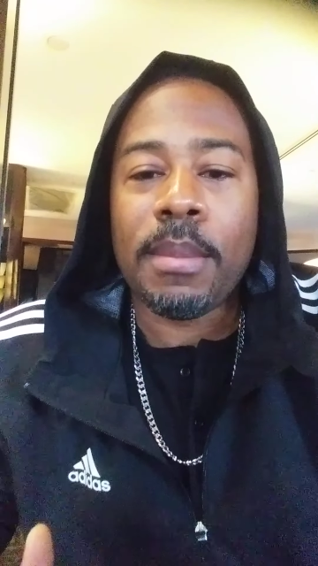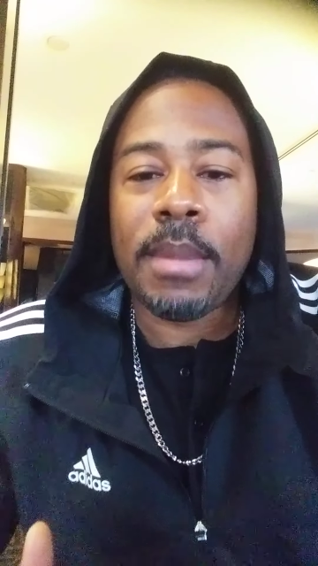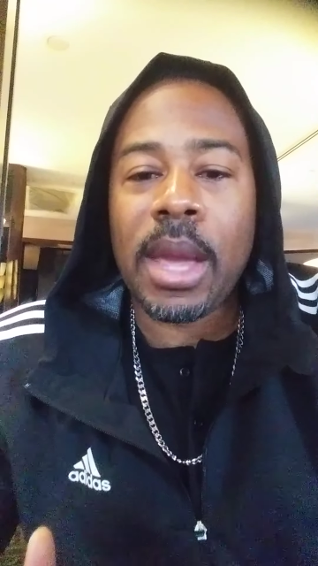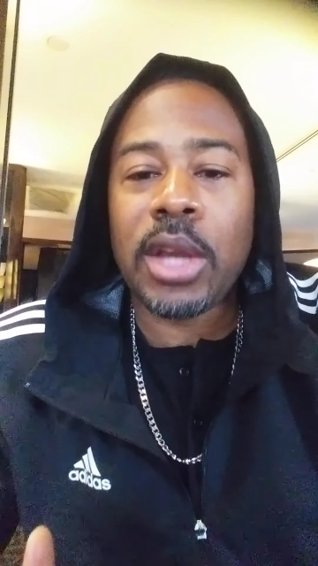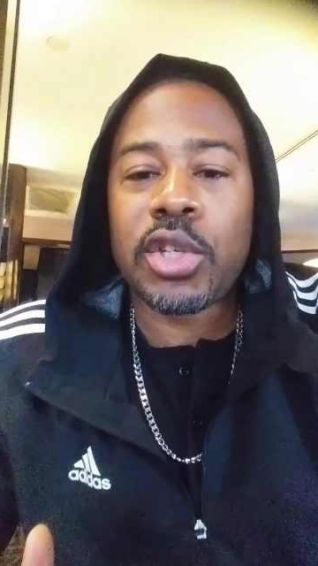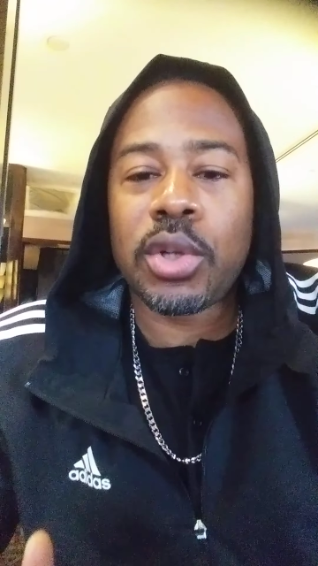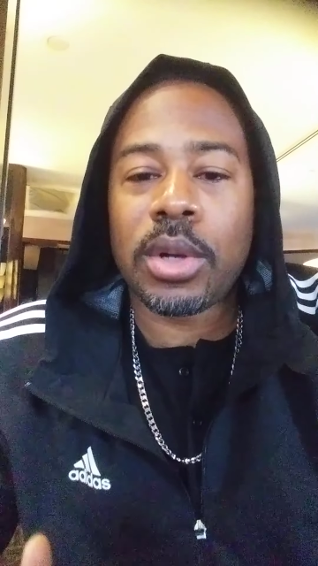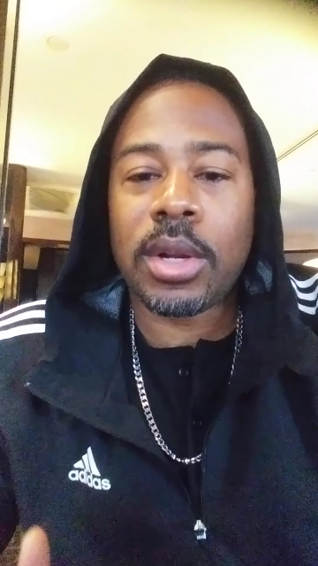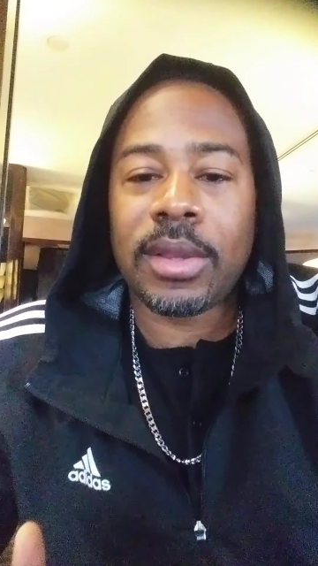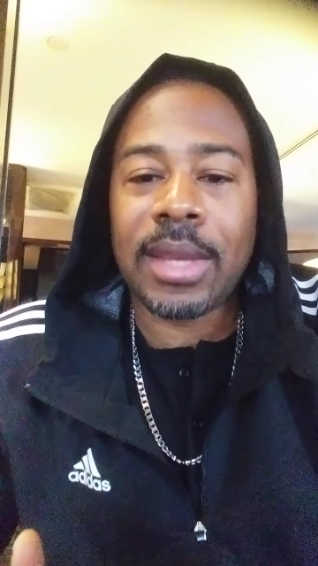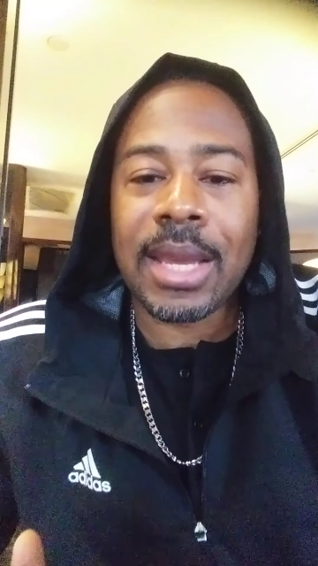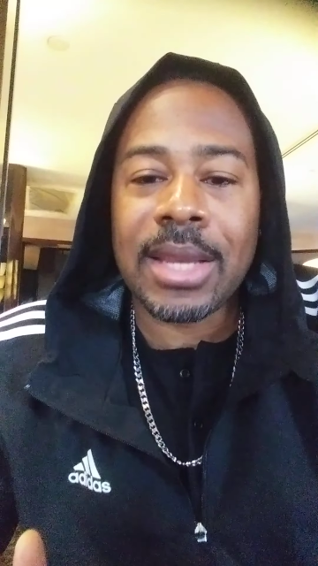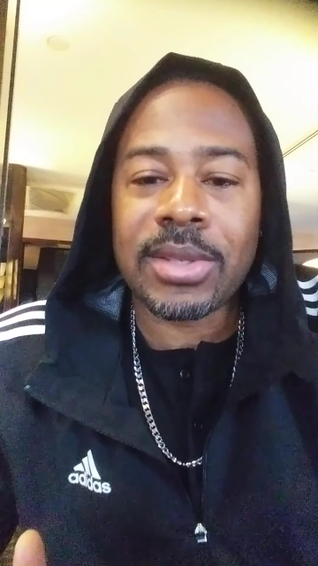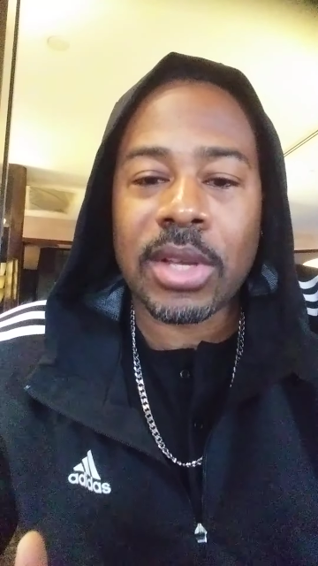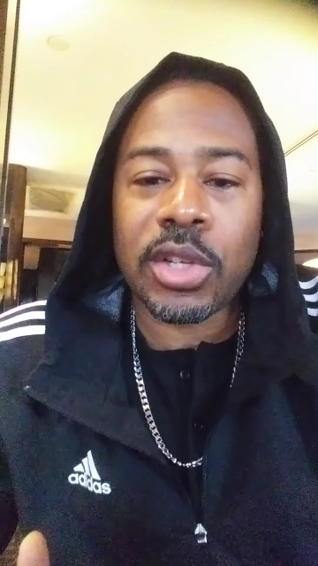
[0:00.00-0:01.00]
Make sure the
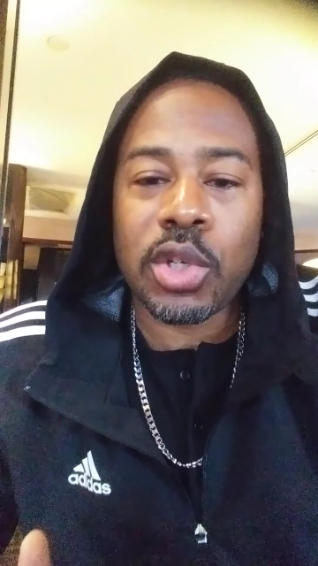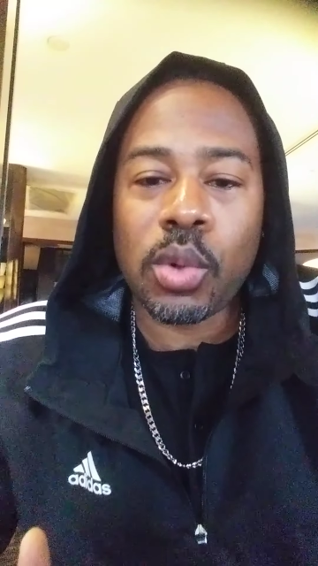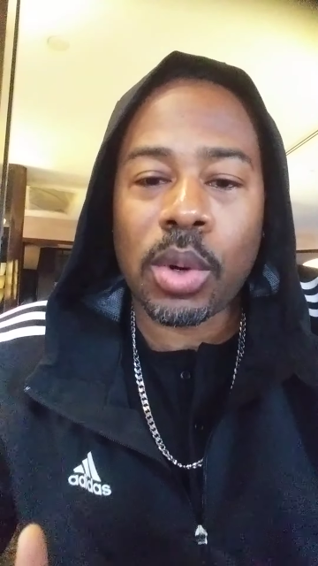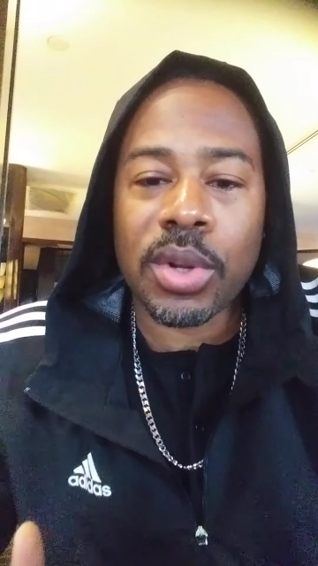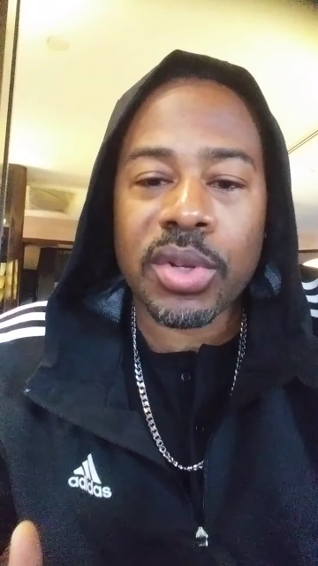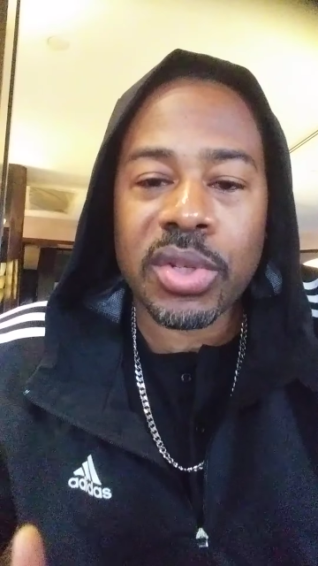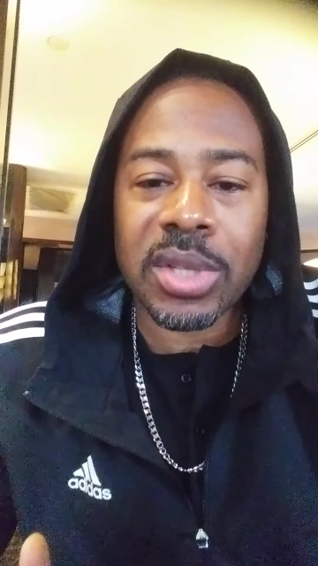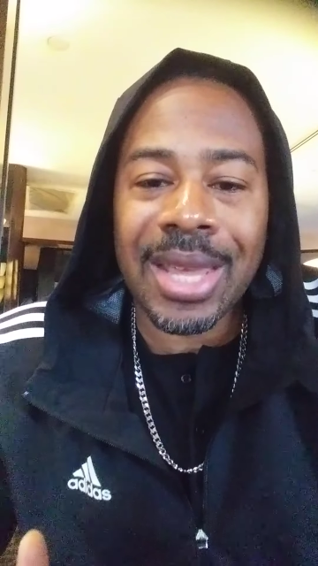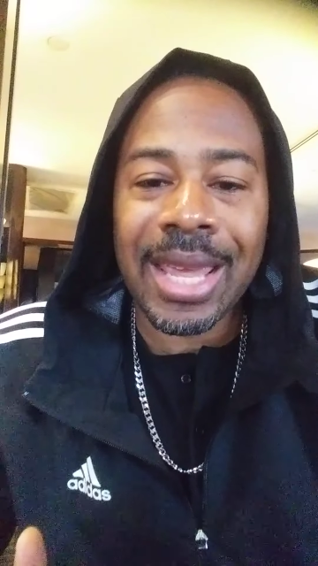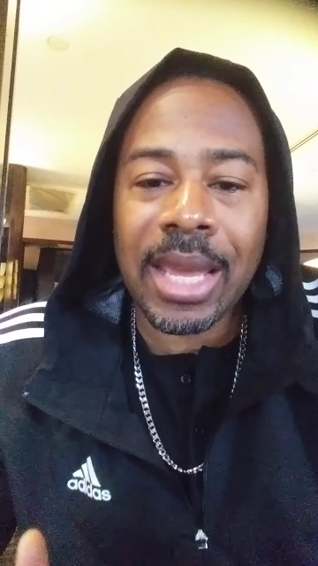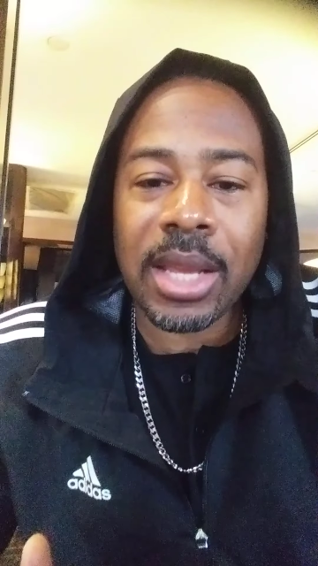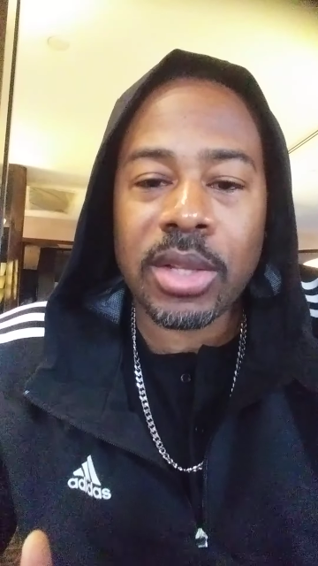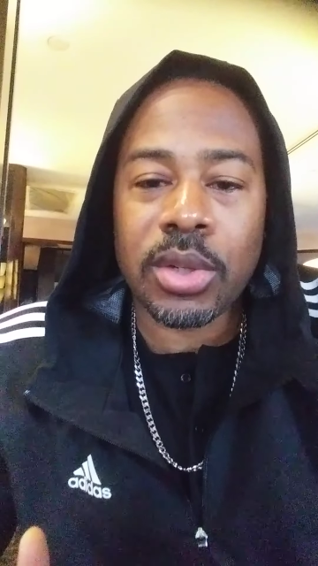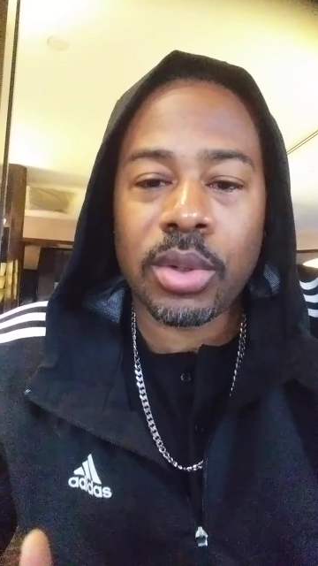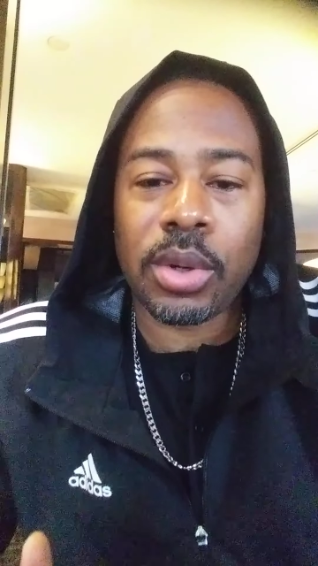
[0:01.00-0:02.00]
things that you are
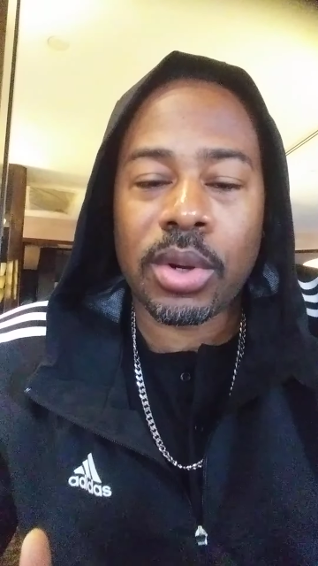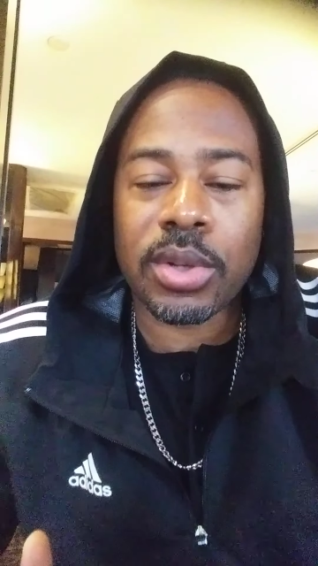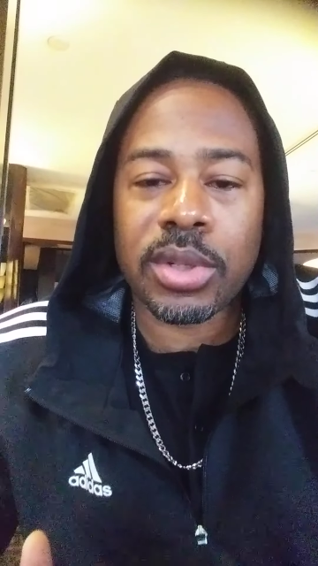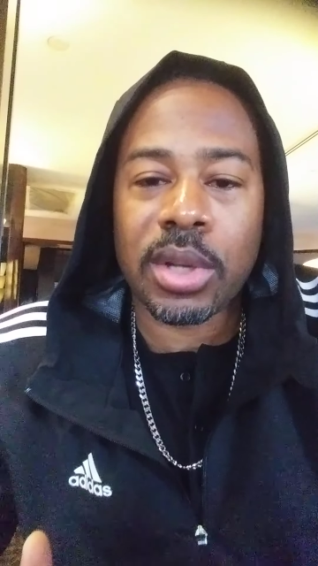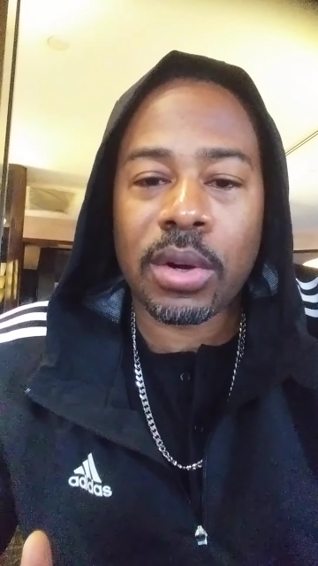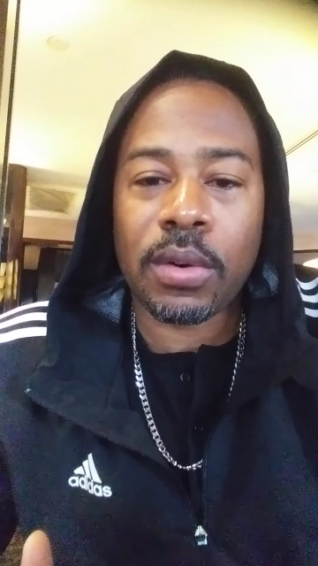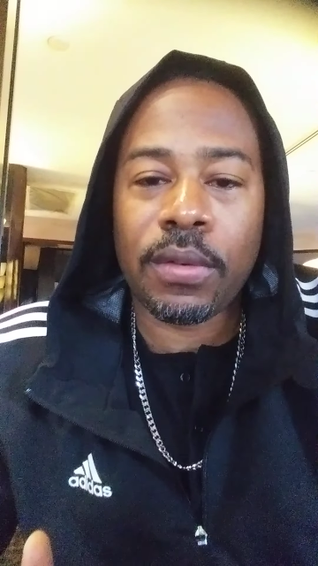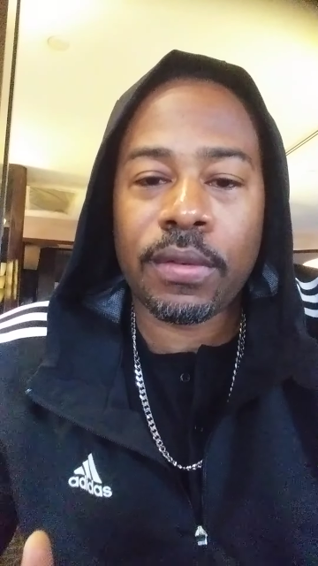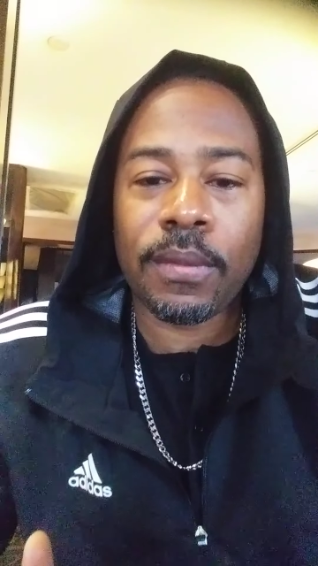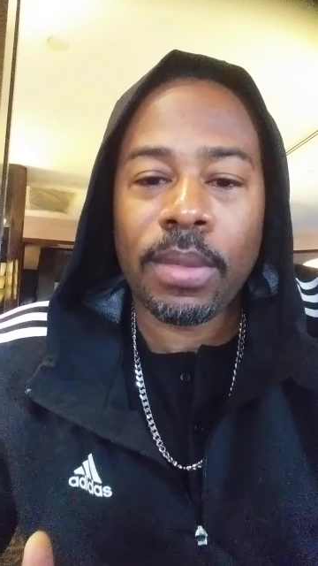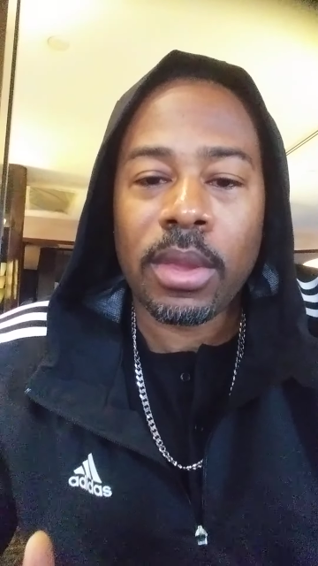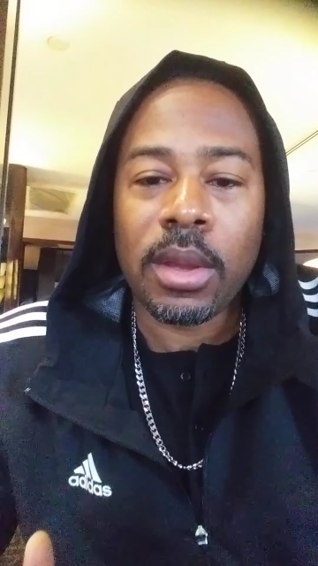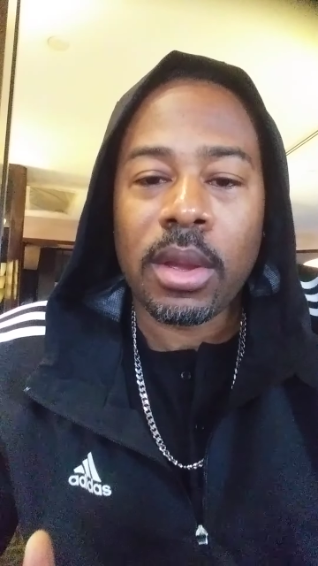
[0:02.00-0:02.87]
saying to yourself